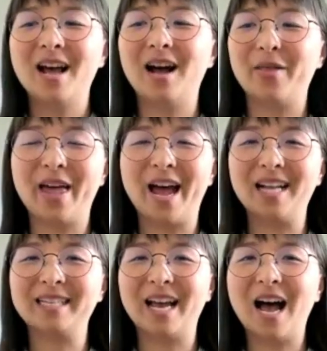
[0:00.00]

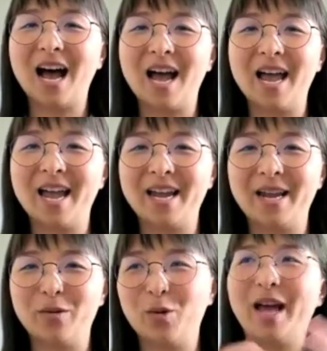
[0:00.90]
that
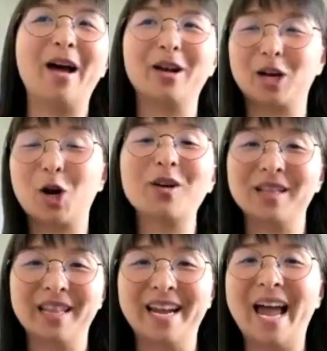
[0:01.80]
I
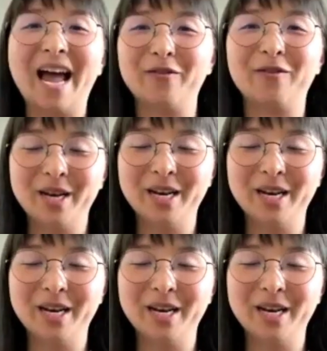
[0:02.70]
currently have